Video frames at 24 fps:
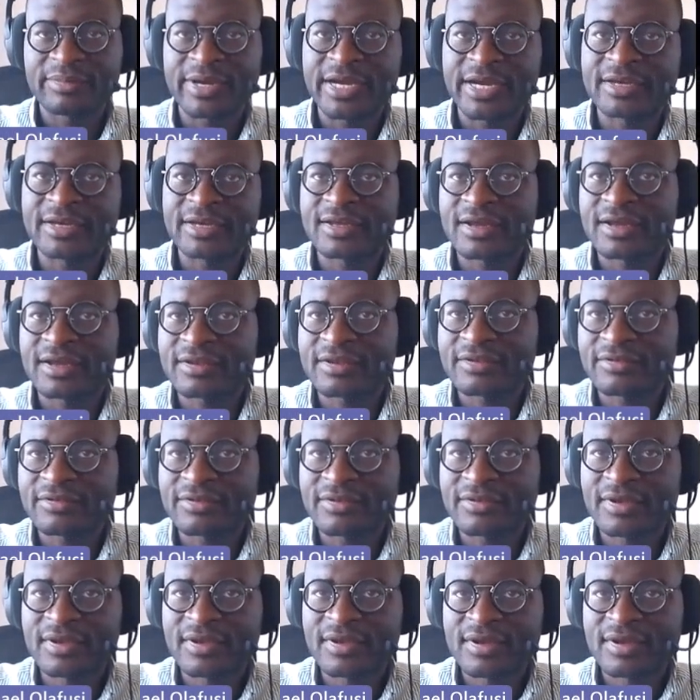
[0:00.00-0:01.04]

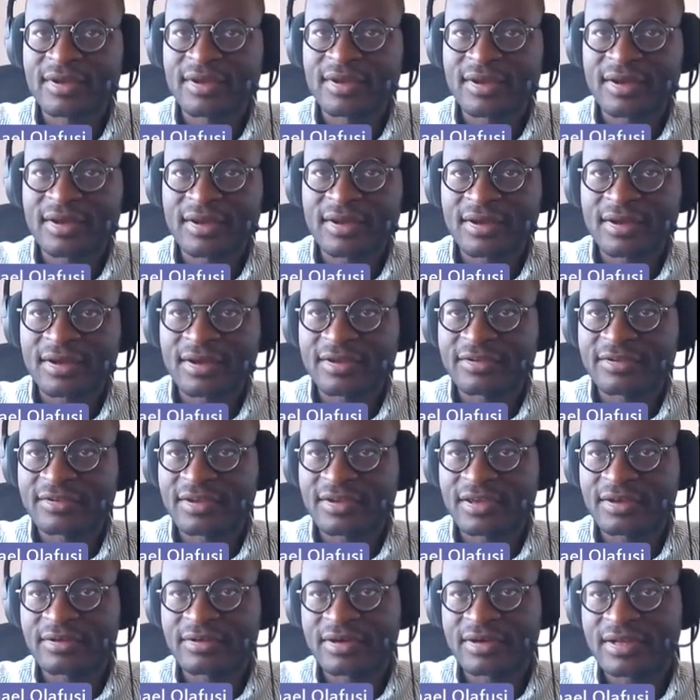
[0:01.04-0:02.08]
reminders. Is
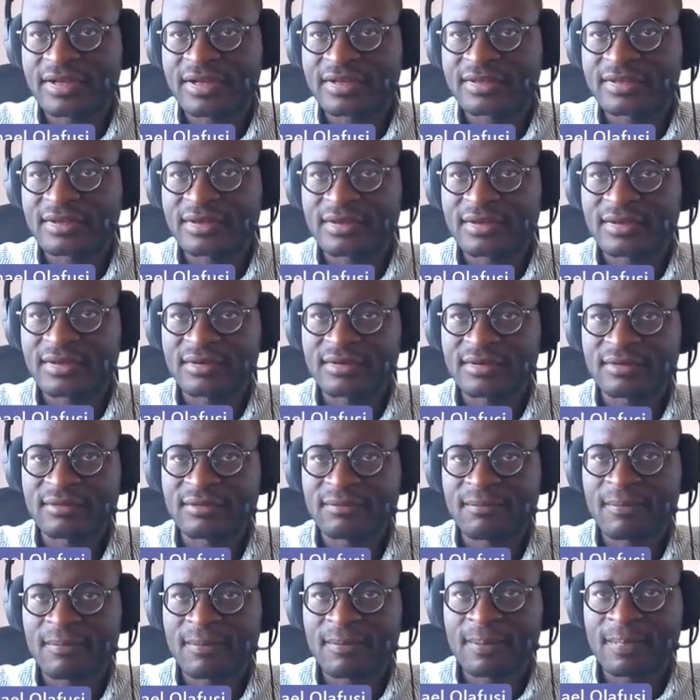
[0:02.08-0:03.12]
there any other thing?
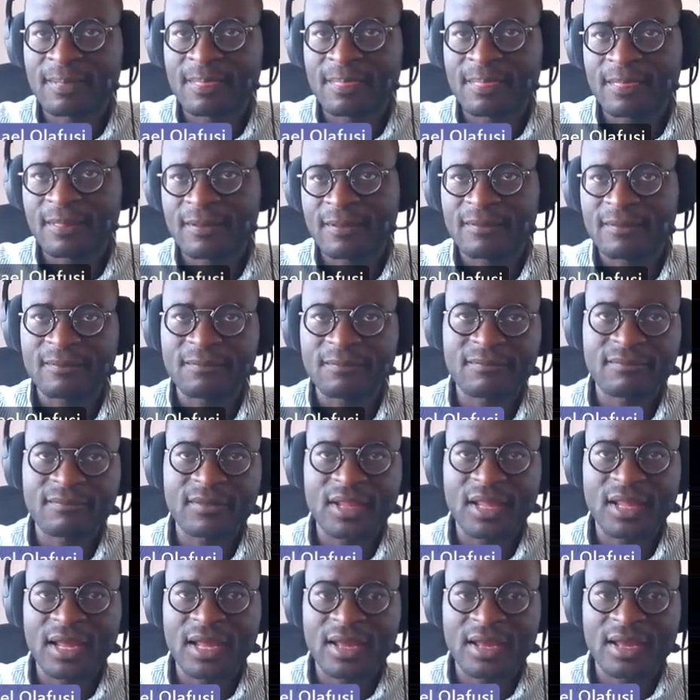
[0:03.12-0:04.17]

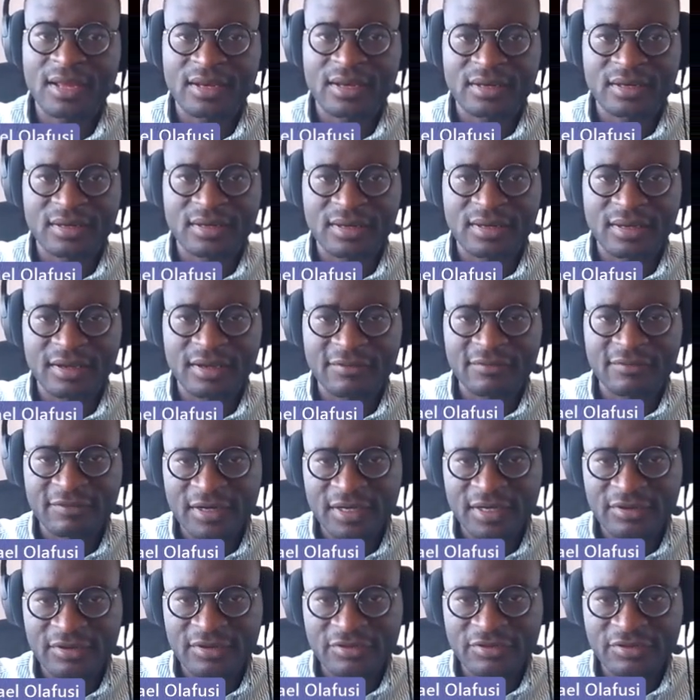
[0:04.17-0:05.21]
And
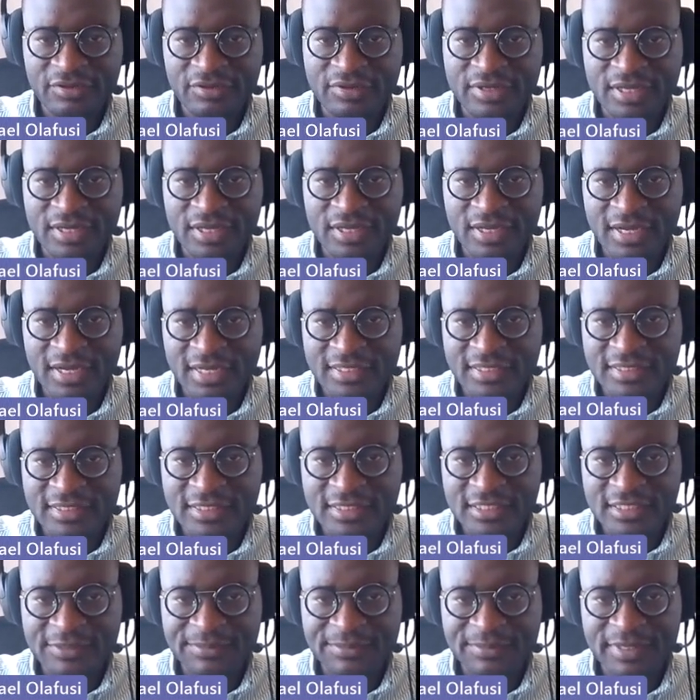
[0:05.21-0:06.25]
every Sunday at
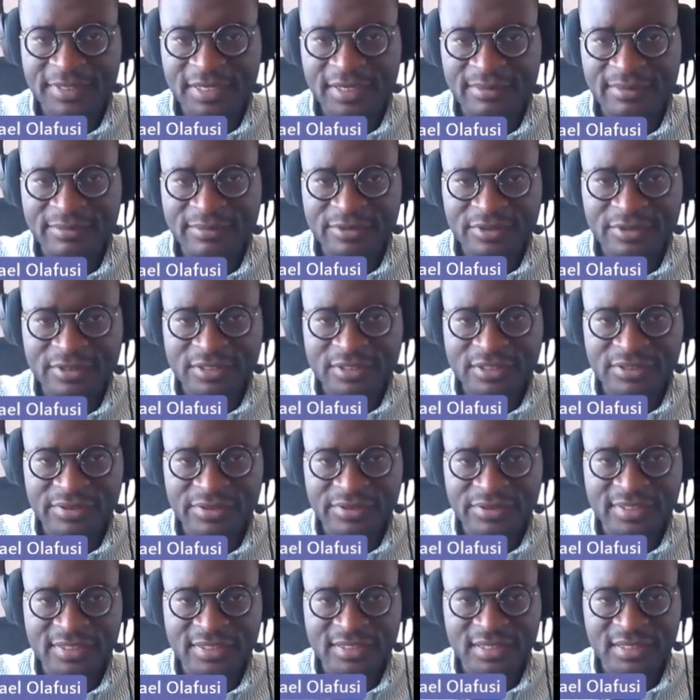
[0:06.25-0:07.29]
6 p.m., just
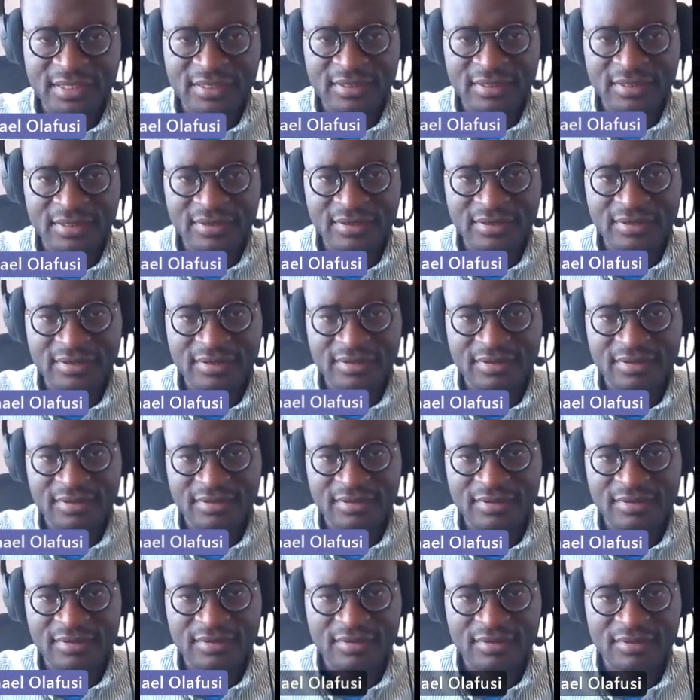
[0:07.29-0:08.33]
join this link.
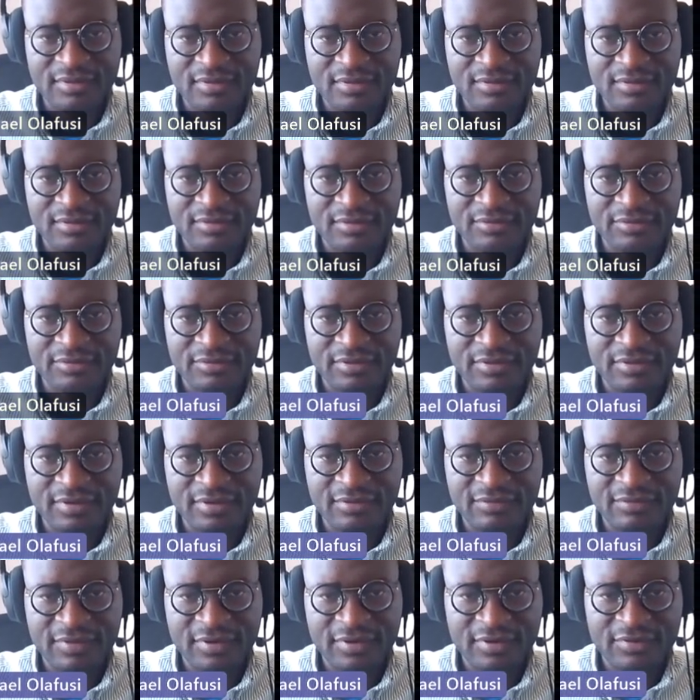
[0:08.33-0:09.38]
So
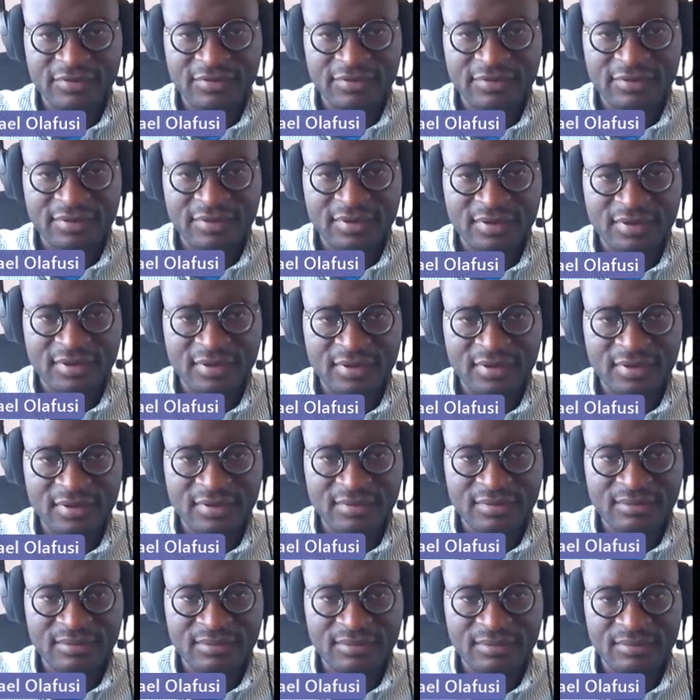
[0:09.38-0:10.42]
every
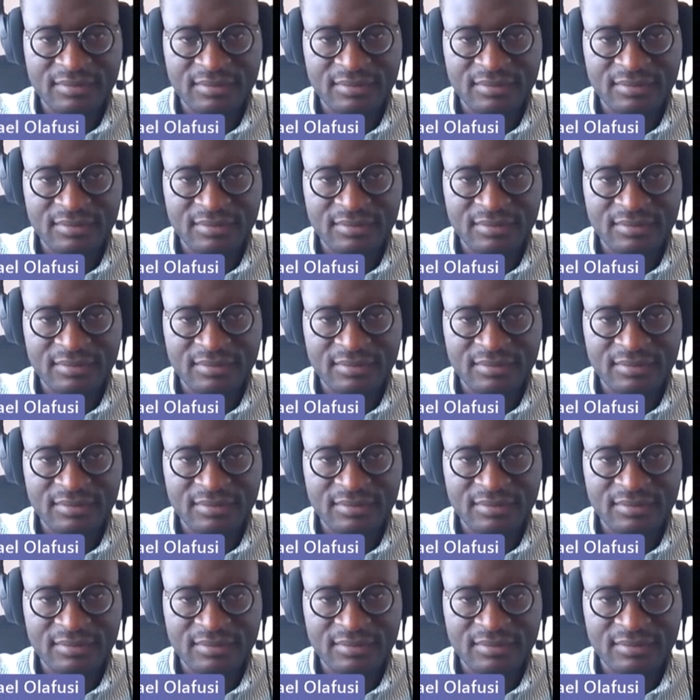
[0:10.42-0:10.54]
Sunday,